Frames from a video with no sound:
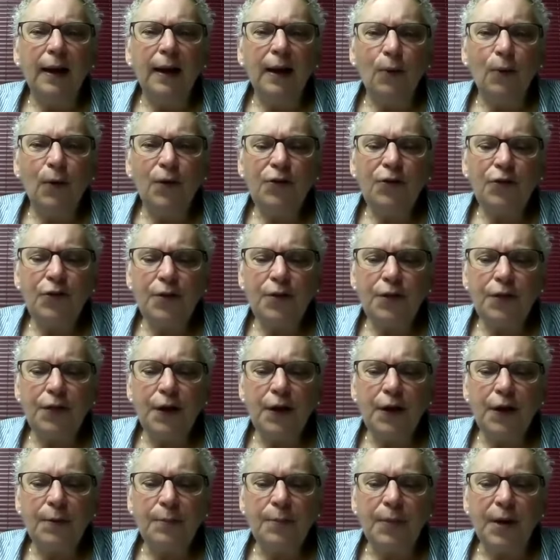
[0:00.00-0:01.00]
And I want you to
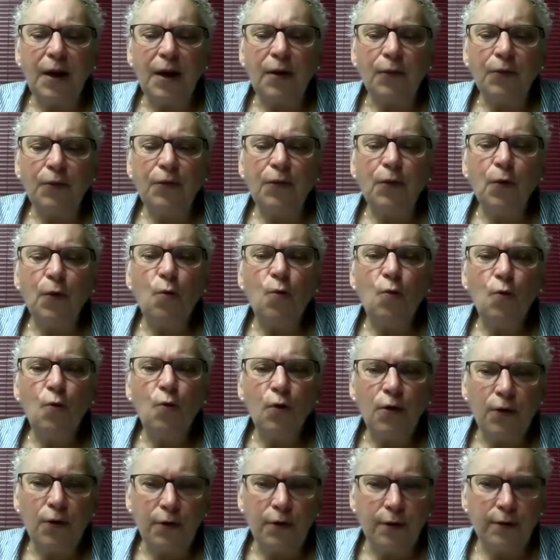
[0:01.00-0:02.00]
think about the
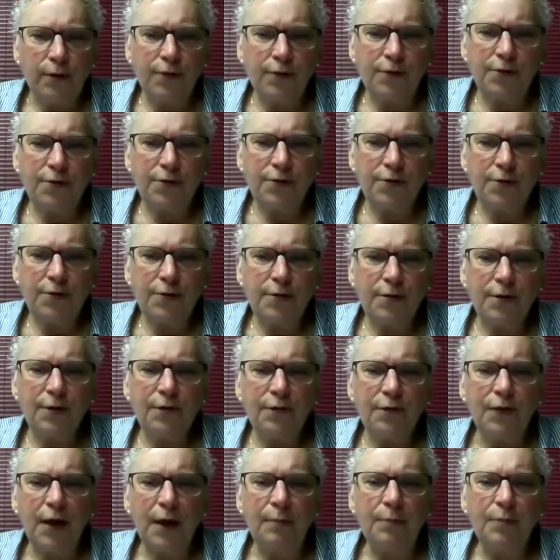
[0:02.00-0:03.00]
words
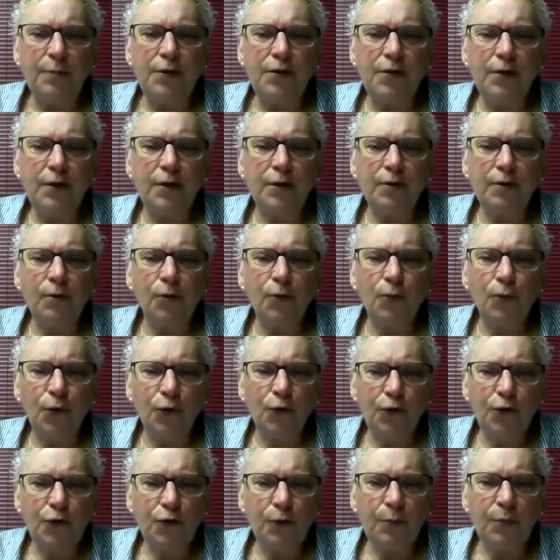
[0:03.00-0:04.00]
of that particular
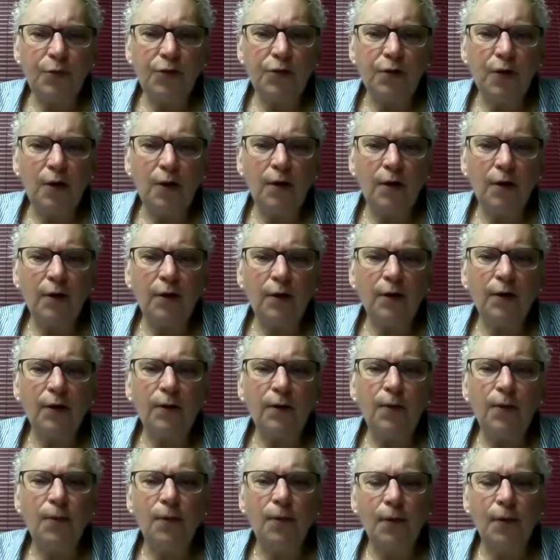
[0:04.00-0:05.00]
worship song
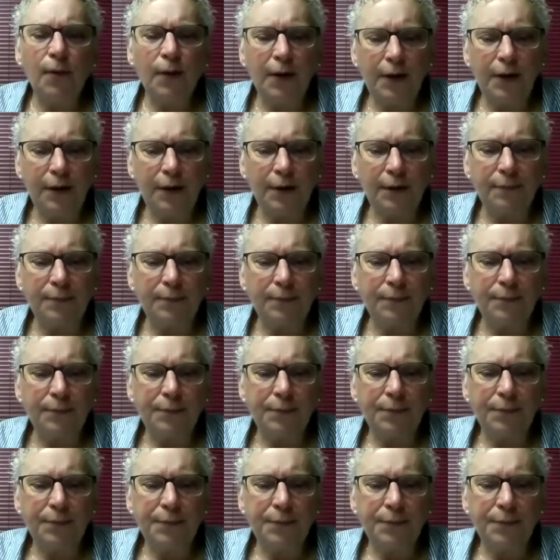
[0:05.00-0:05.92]
or hymn.